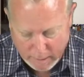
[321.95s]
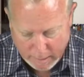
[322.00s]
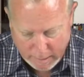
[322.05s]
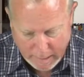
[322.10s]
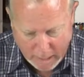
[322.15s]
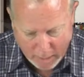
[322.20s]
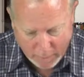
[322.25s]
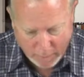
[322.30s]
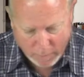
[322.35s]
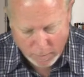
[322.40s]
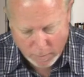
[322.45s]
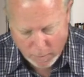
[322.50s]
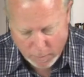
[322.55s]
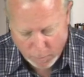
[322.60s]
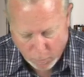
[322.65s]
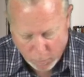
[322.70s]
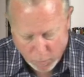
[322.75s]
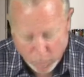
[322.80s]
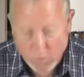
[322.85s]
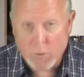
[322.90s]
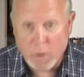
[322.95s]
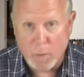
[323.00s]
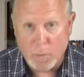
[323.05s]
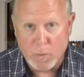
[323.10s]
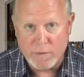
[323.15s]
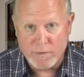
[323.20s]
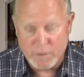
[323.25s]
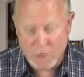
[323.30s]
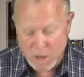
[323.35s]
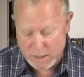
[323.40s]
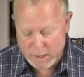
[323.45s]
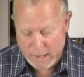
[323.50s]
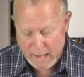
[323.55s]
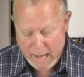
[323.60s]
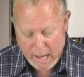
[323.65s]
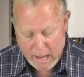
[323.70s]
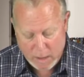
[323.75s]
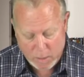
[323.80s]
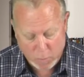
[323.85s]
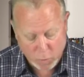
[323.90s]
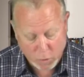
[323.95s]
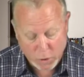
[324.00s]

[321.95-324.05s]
Now that we've done that,